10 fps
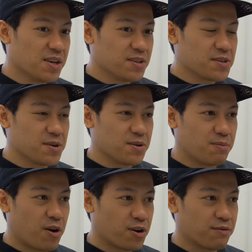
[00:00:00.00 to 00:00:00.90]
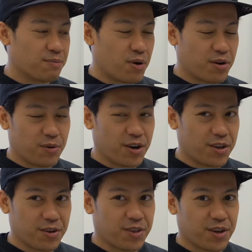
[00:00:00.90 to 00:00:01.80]
So
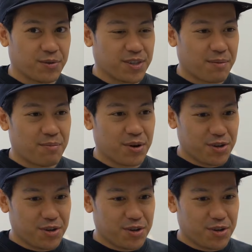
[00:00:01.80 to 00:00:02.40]
another thing was like put